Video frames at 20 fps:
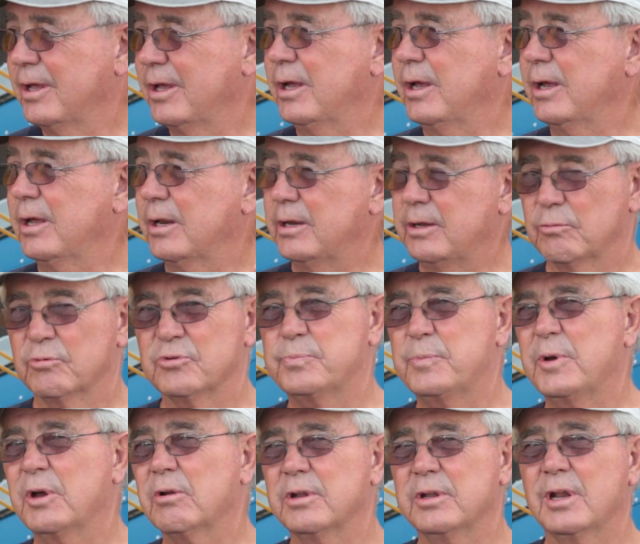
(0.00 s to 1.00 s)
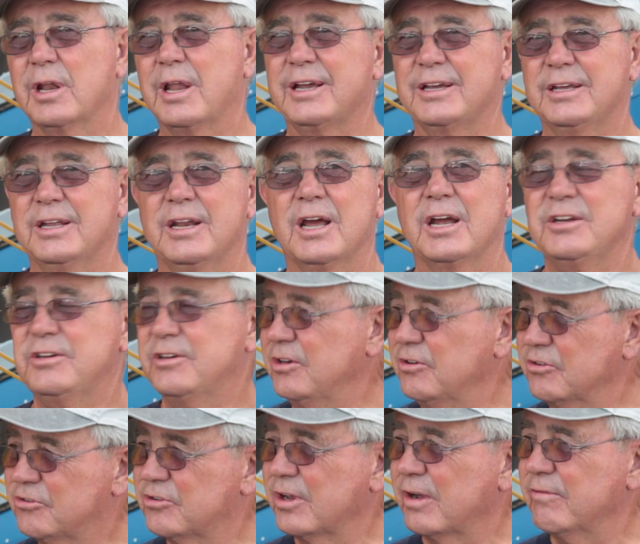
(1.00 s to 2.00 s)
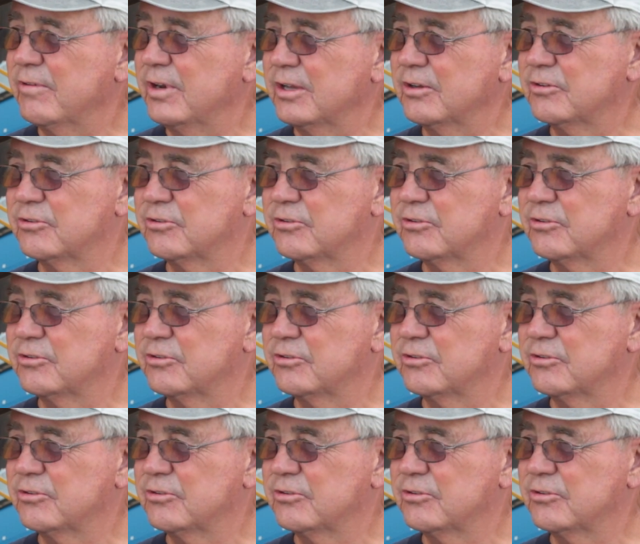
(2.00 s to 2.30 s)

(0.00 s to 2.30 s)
And it was built like in 1970.